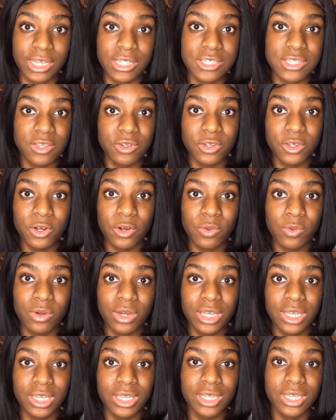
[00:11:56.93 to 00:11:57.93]
So you don't
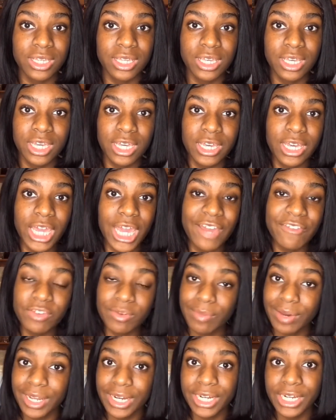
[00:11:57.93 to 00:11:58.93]
want
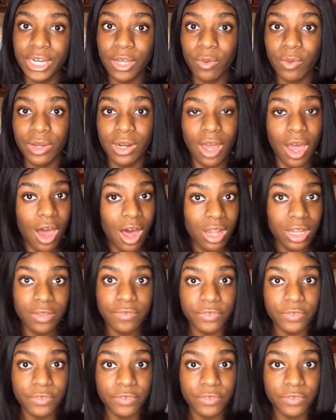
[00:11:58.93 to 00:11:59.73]
everybody knowing all of your